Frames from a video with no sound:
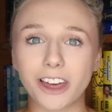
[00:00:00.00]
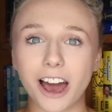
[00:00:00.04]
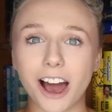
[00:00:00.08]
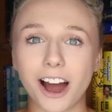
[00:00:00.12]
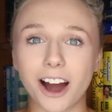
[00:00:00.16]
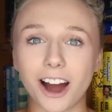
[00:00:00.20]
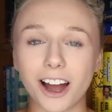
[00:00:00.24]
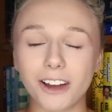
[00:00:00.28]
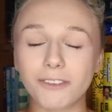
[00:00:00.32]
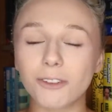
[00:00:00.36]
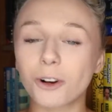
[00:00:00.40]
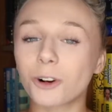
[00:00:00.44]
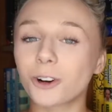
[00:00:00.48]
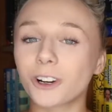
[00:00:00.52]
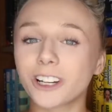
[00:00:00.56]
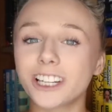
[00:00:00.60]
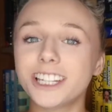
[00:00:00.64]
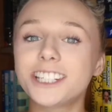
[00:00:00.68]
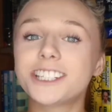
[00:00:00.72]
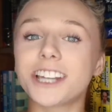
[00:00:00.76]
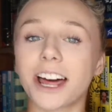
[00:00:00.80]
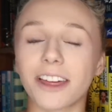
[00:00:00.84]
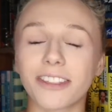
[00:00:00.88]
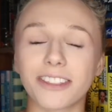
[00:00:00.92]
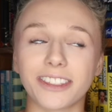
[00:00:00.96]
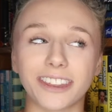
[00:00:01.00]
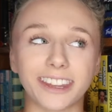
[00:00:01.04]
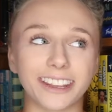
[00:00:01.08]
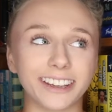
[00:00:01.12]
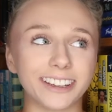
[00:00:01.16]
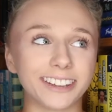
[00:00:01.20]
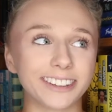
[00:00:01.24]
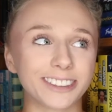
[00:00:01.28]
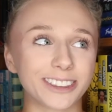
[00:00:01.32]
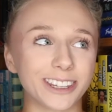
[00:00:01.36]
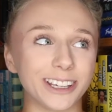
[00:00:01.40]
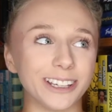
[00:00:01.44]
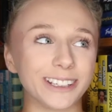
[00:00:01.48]
that I've already done
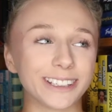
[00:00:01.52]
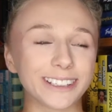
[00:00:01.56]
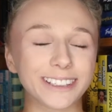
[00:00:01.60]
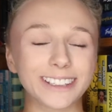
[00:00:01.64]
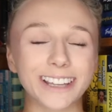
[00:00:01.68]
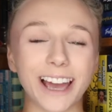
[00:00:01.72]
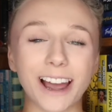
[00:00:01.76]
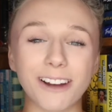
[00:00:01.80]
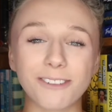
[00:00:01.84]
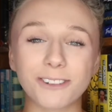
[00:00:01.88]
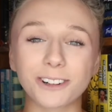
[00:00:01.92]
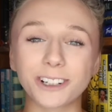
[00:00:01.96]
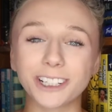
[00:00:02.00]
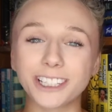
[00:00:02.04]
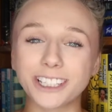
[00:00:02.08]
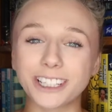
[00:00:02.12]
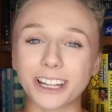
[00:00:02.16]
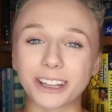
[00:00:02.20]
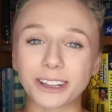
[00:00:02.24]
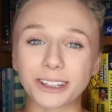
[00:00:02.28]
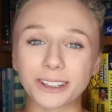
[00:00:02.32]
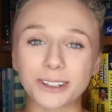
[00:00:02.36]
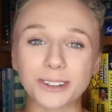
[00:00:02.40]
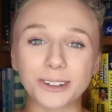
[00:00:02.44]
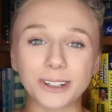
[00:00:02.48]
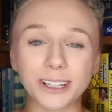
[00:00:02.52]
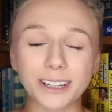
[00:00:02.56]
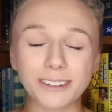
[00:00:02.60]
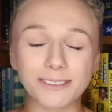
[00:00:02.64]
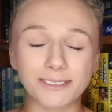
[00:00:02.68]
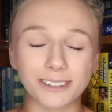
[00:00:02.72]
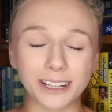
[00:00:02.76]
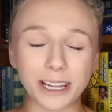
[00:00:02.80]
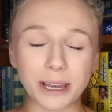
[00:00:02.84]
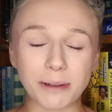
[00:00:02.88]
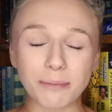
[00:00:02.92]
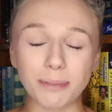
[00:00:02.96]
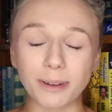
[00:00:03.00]
this. I've already done the coin
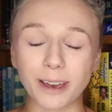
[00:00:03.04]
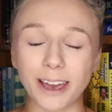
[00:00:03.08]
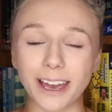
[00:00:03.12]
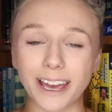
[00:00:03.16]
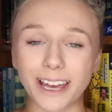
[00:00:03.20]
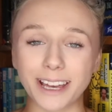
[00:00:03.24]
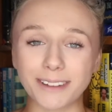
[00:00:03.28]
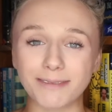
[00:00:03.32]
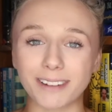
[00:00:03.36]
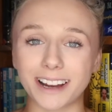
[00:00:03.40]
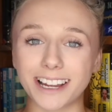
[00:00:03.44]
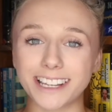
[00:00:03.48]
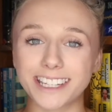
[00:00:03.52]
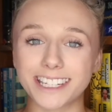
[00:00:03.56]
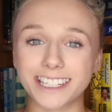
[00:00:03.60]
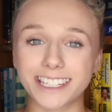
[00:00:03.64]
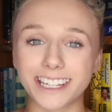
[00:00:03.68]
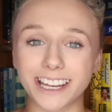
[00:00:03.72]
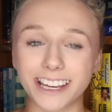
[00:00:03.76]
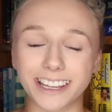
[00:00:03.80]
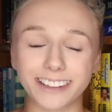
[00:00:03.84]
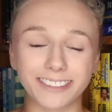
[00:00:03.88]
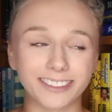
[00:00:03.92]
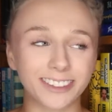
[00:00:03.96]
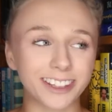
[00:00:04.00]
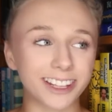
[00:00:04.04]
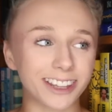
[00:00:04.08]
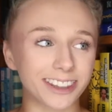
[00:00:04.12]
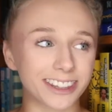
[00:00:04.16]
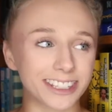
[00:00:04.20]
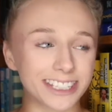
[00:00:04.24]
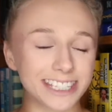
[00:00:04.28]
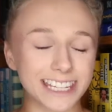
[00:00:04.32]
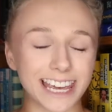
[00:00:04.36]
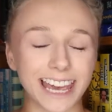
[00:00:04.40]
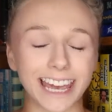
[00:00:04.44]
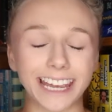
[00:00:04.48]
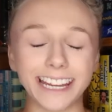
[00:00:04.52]
flip. I did it the
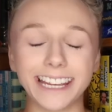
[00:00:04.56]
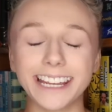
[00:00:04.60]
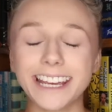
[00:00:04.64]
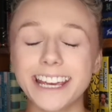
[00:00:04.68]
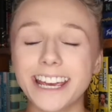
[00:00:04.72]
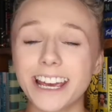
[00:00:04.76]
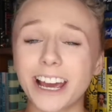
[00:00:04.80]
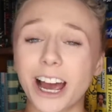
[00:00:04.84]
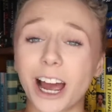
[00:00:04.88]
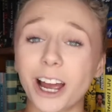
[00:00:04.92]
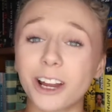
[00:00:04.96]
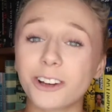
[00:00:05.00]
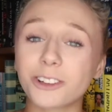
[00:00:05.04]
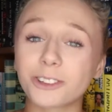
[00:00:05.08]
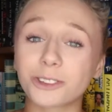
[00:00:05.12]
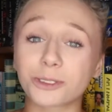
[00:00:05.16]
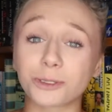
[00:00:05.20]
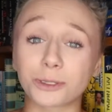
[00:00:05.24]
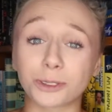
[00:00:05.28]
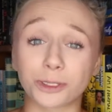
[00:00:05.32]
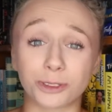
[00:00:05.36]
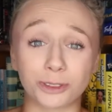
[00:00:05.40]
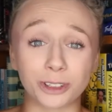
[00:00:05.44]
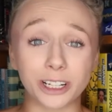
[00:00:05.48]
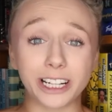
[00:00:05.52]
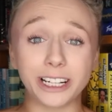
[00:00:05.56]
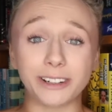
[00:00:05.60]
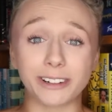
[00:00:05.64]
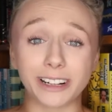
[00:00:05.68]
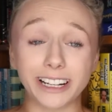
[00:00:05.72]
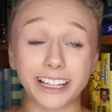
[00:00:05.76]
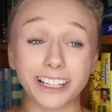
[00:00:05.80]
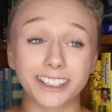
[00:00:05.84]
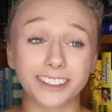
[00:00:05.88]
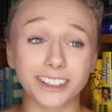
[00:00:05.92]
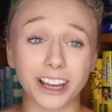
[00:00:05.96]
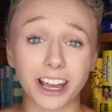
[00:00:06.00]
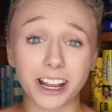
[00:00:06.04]
other day. I just was
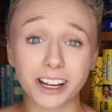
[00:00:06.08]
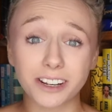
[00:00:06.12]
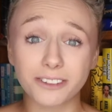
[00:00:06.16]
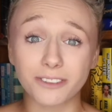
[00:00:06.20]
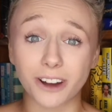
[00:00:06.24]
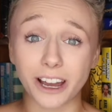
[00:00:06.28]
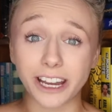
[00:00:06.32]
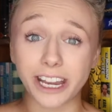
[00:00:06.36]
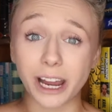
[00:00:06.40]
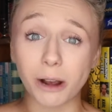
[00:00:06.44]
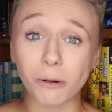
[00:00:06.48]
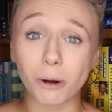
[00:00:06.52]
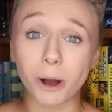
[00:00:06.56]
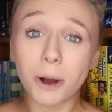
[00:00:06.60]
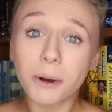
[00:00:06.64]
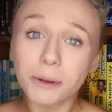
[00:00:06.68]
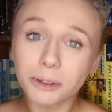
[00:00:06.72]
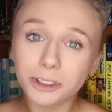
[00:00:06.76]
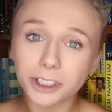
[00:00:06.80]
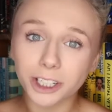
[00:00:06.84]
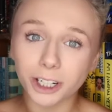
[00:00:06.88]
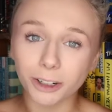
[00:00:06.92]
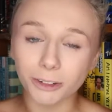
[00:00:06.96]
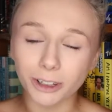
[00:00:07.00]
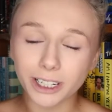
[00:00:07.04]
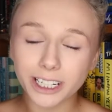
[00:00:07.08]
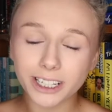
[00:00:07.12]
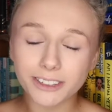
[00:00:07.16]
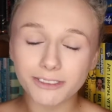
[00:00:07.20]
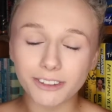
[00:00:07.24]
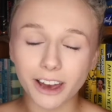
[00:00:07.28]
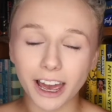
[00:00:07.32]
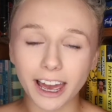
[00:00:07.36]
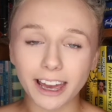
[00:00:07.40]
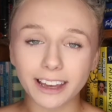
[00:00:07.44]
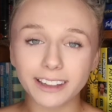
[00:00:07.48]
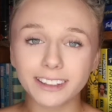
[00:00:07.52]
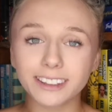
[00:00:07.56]
really excited to find out what I was going to read
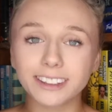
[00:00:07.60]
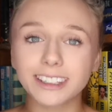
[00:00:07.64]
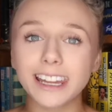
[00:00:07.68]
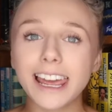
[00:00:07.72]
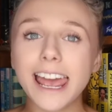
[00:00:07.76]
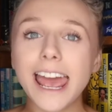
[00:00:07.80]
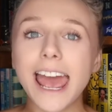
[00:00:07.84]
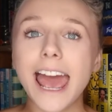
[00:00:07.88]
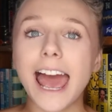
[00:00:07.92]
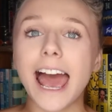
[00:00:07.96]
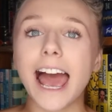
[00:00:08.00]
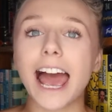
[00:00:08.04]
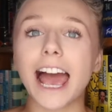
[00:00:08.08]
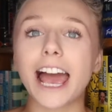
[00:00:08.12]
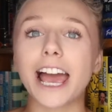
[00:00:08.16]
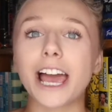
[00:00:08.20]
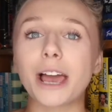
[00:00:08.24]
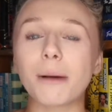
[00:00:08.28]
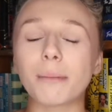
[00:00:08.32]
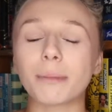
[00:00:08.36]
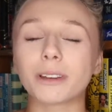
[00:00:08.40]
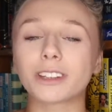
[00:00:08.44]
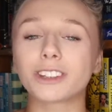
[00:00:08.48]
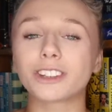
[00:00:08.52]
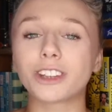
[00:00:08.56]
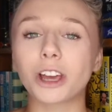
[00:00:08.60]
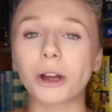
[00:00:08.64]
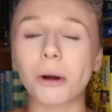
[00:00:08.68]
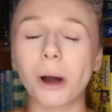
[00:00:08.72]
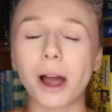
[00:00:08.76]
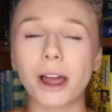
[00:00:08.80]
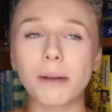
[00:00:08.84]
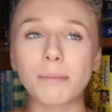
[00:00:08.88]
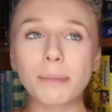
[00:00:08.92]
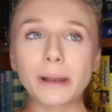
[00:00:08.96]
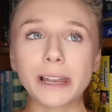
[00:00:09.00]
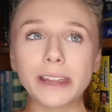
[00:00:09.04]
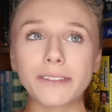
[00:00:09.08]
first. So
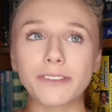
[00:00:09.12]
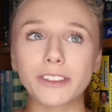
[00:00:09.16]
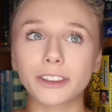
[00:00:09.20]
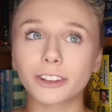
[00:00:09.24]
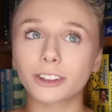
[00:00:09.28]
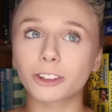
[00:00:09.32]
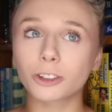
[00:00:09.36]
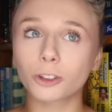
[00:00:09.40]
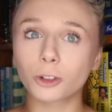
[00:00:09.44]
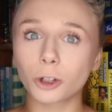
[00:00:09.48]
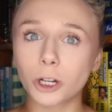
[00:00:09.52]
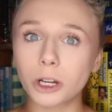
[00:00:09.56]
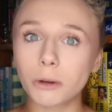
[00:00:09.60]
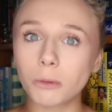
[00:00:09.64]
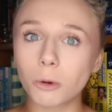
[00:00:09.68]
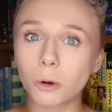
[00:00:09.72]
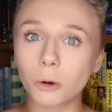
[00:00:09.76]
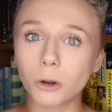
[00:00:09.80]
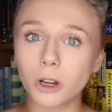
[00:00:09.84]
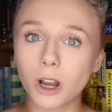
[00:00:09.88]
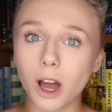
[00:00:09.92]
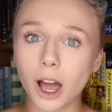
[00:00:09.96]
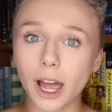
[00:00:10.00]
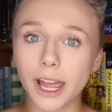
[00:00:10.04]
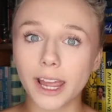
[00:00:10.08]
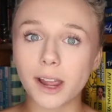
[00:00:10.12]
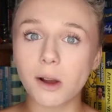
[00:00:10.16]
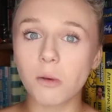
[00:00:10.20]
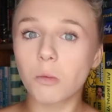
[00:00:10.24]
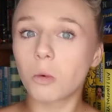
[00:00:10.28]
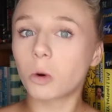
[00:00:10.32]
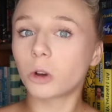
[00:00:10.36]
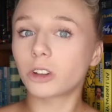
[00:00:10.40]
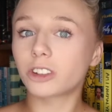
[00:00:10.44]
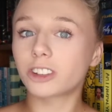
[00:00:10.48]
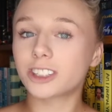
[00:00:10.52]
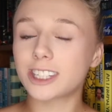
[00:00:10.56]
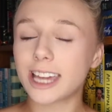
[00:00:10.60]
I believe that Scream All Night
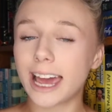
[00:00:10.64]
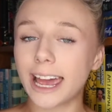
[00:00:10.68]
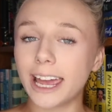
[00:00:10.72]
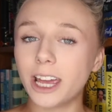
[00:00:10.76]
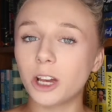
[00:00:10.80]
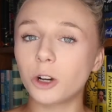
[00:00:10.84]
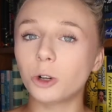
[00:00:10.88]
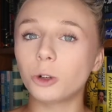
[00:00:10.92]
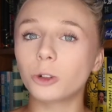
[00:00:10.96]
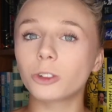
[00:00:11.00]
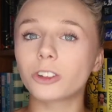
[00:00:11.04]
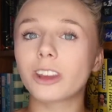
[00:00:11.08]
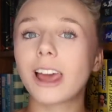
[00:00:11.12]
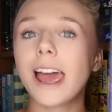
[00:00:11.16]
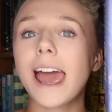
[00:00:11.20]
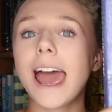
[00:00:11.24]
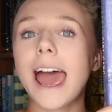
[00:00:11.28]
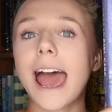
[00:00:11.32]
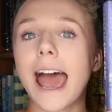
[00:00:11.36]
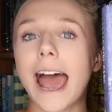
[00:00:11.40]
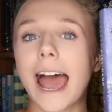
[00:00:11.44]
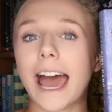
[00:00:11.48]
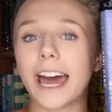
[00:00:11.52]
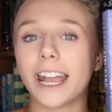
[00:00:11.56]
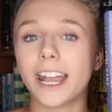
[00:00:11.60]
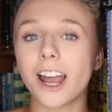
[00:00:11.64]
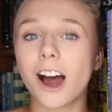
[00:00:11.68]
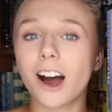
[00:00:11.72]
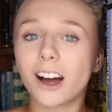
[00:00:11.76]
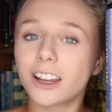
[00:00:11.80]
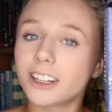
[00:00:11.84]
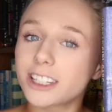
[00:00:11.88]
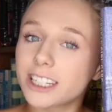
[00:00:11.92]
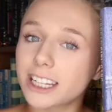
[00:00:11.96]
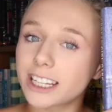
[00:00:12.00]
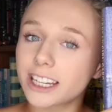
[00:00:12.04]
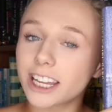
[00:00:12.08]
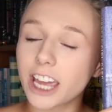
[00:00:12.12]
was tails and
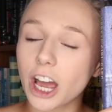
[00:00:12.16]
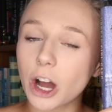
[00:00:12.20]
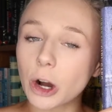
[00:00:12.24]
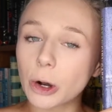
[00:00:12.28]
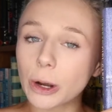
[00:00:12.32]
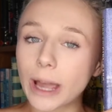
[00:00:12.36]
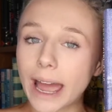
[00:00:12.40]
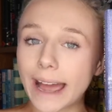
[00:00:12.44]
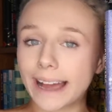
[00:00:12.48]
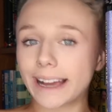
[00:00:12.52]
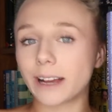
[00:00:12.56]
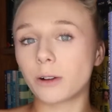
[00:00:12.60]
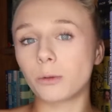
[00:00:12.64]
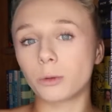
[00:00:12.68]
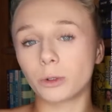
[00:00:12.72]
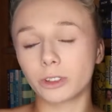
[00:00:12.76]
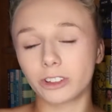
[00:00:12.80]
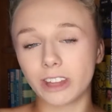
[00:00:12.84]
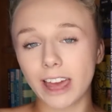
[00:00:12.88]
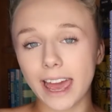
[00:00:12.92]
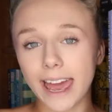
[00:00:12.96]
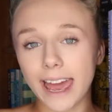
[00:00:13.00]
Undead Girl Gang was